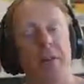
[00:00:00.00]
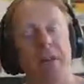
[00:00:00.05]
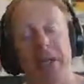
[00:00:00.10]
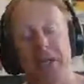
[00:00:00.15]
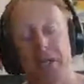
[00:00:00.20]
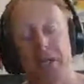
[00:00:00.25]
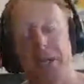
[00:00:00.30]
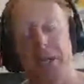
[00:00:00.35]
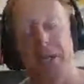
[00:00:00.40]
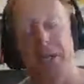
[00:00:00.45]
in her
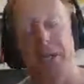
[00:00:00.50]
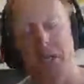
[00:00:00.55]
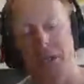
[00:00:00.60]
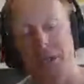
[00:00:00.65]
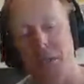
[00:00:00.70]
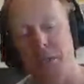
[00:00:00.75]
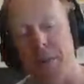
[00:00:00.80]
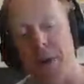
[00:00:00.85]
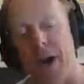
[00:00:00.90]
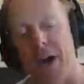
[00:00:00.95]
body. She had a
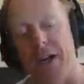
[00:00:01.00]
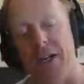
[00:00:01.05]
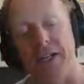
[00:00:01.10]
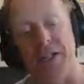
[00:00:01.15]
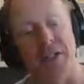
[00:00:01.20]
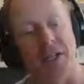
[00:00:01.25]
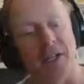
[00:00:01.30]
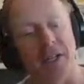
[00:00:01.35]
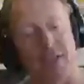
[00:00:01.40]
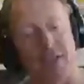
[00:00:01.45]
lot of
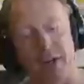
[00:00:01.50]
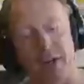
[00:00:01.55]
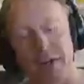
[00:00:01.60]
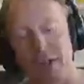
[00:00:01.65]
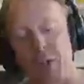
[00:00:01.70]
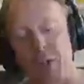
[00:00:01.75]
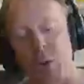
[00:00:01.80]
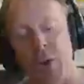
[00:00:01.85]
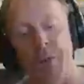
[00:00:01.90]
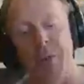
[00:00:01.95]
joint pain,
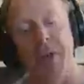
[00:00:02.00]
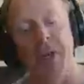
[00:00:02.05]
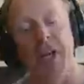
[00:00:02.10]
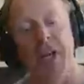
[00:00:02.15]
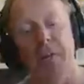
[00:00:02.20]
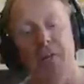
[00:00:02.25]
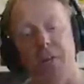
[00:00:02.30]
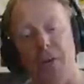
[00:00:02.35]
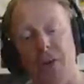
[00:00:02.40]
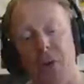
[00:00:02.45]
bloating,
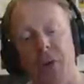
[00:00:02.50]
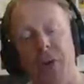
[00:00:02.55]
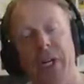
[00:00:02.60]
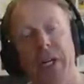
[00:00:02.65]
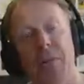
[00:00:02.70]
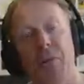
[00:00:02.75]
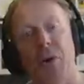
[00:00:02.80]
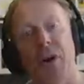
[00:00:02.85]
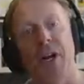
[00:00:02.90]
brain fog,